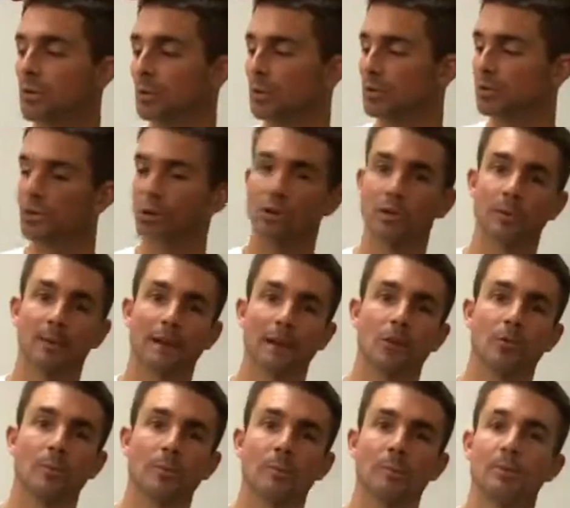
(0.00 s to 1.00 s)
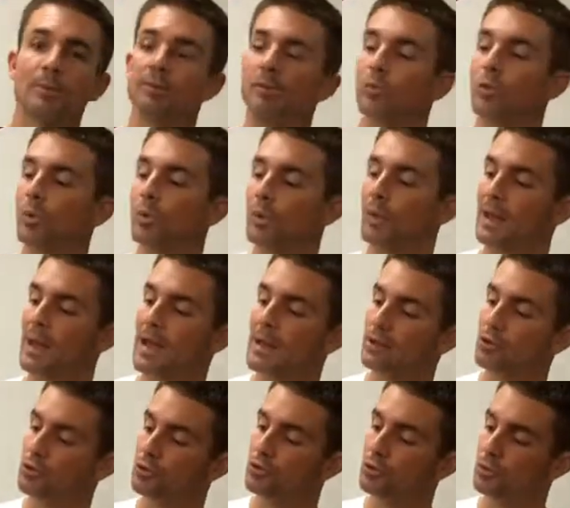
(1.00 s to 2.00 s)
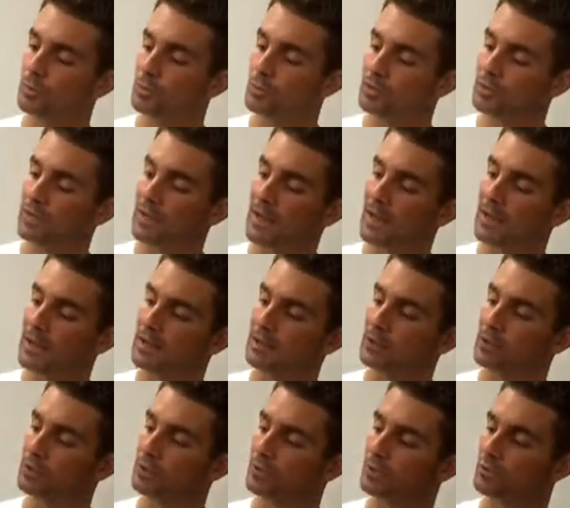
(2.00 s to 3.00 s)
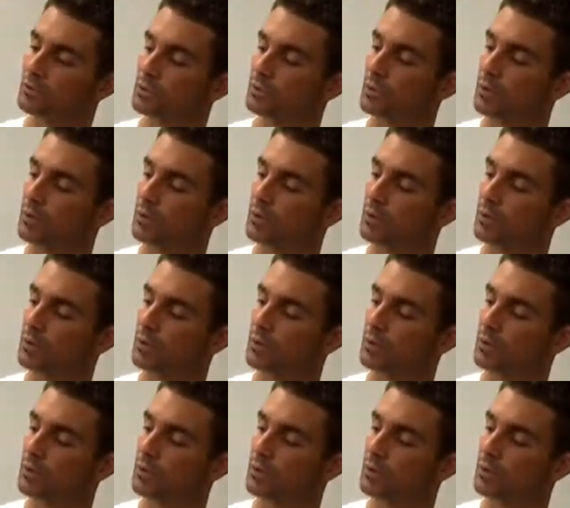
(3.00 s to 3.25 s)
We talked about it a little bit before, where that humerus, the head of the humerus,